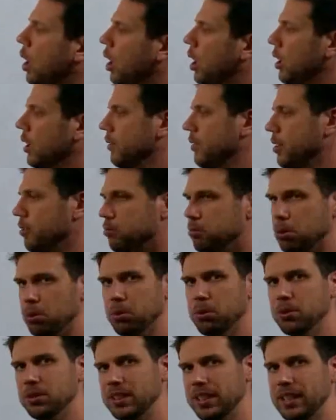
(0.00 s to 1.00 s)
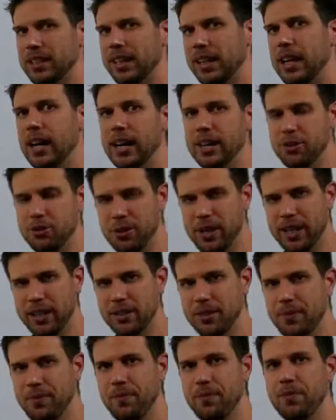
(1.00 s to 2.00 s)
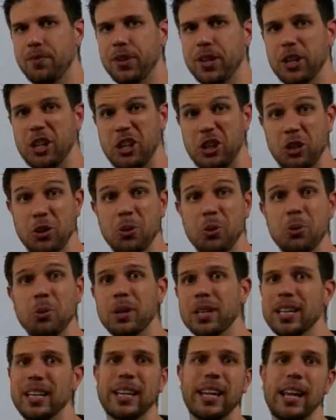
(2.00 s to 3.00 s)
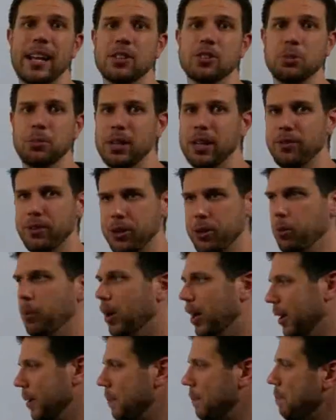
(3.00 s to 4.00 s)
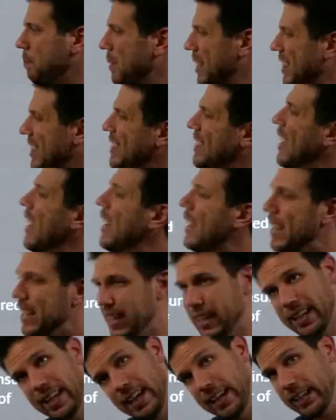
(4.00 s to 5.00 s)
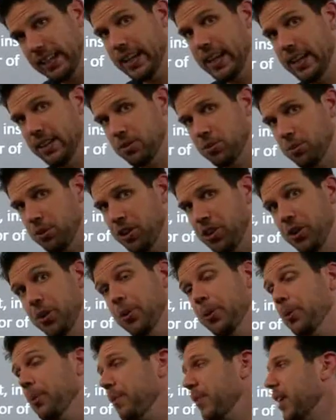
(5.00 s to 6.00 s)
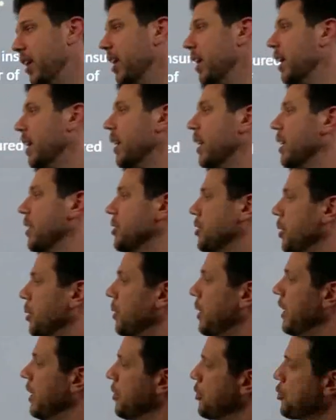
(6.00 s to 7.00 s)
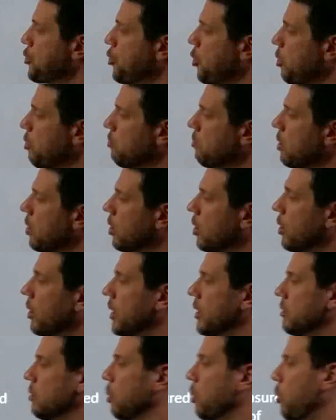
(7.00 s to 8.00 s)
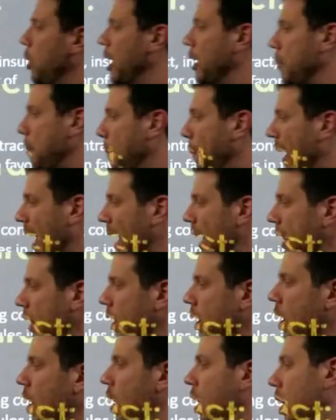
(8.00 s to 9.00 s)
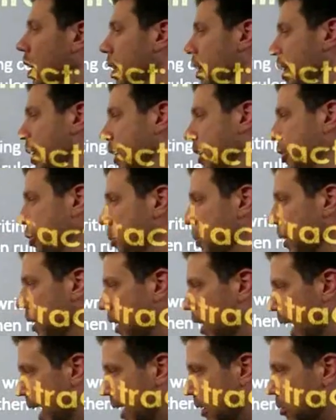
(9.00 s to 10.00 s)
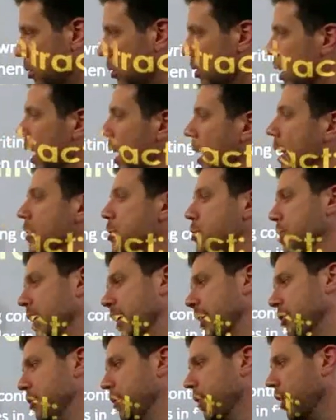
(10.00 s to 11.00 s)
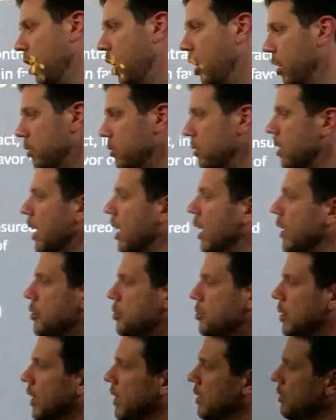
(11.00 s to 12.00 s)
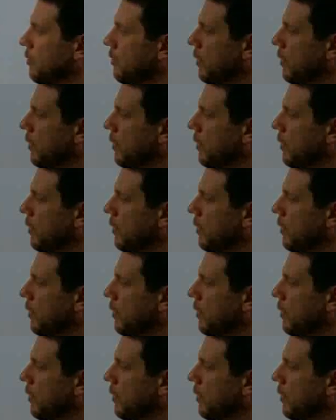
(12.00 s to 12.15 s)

all of the rules in the contract. You can cancel whenever you want, but they can't cancel you. So the insurer is required by law in a unilateral contract to